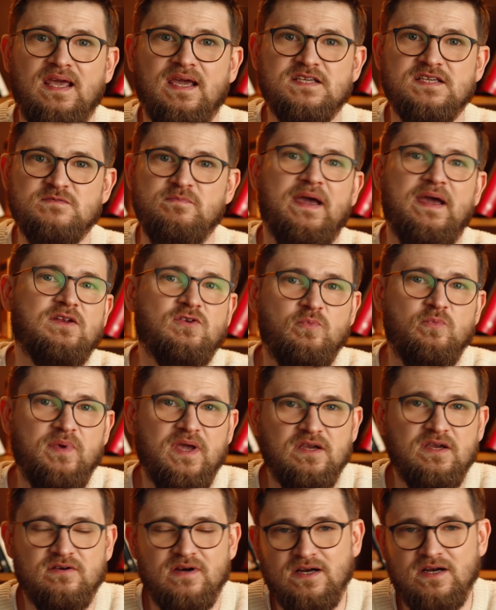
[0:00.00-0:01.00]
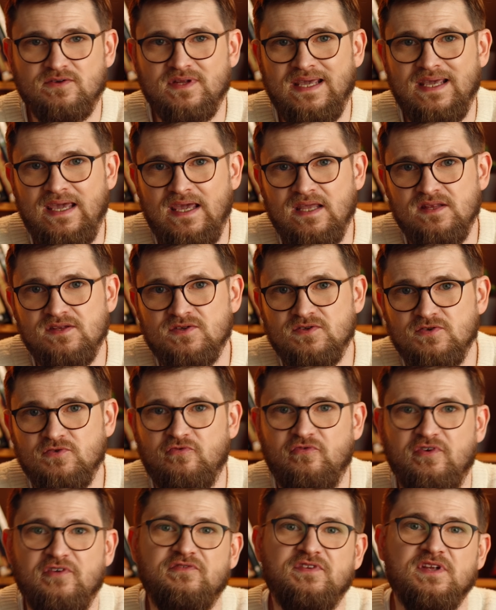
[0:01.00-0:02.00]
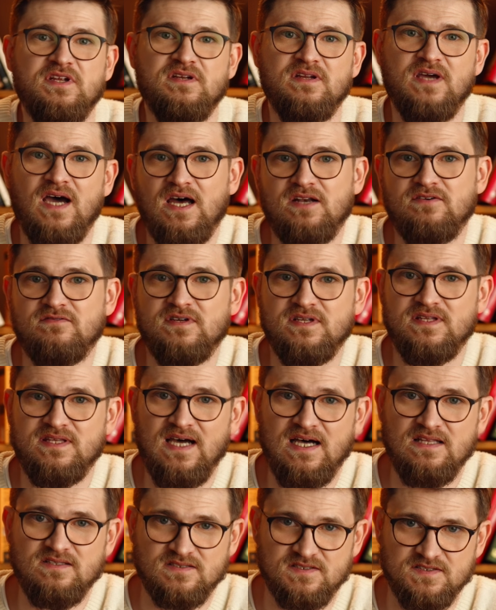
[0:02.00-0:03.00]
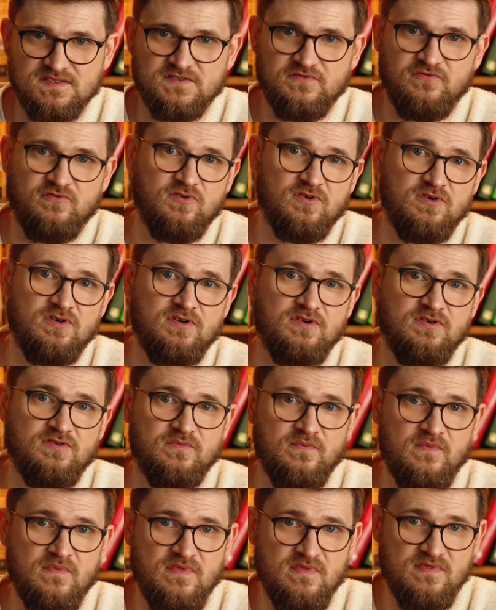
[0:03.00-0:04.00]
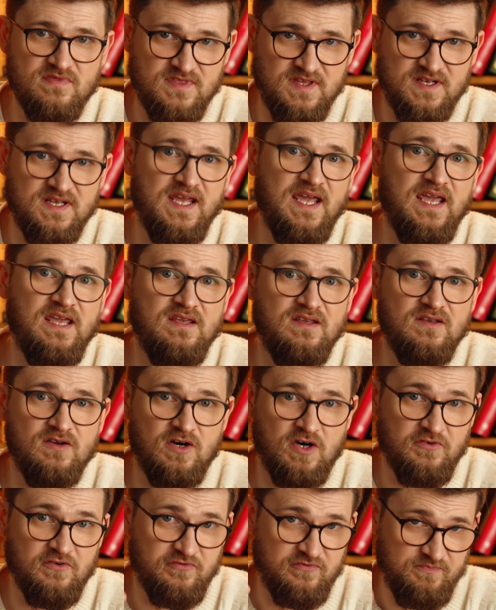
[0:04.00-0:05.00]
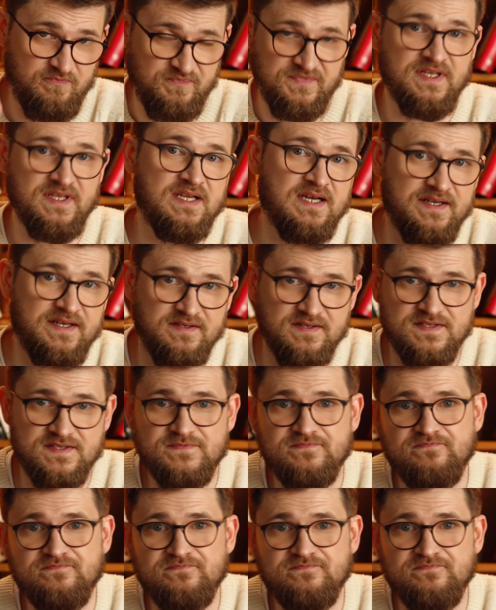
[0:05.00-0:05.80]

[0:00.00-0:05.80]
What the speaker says: expect to pay around $800 to $1,500 for the day of guidance.